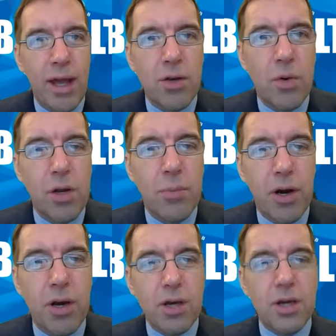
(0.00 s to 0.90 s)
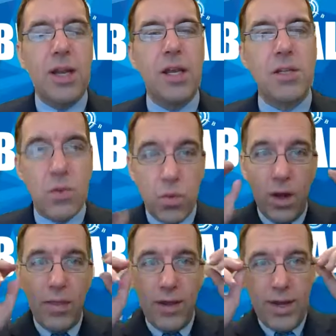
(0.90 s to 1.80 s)
and or your partner need to
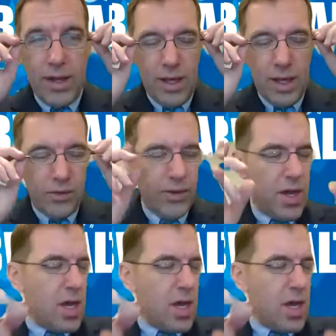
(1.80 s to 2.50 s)
run the daily huddles.